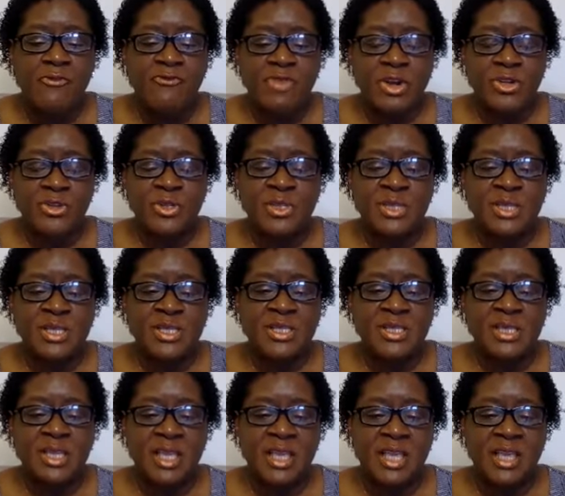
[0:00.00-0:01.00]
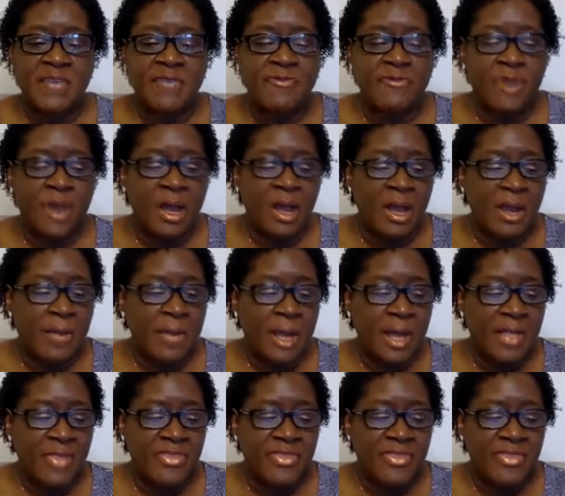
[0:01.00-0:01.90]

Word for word: verse 16 from